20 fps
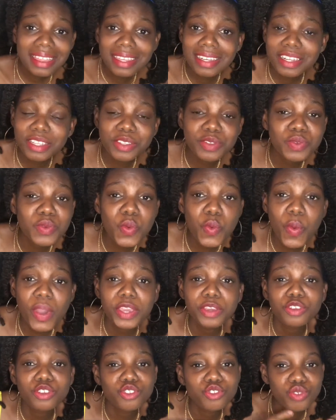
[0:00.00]
thing is
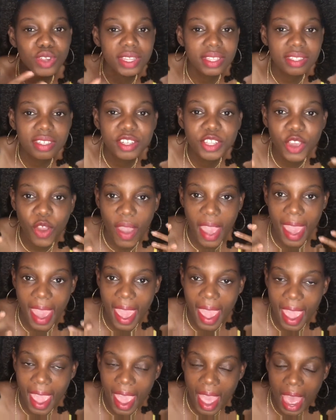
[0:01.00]
when you straighten your
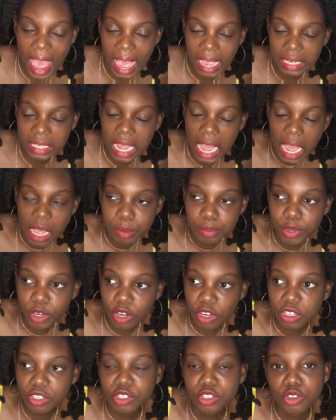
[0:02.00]
hair, and
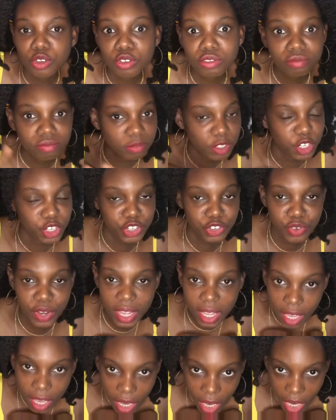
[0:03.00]
because you know
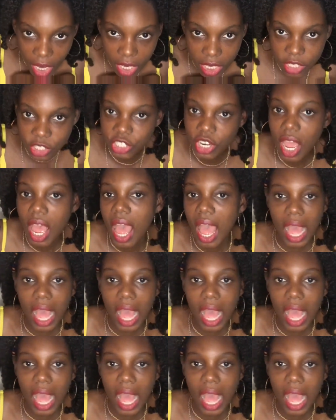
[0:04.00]
shrinkage,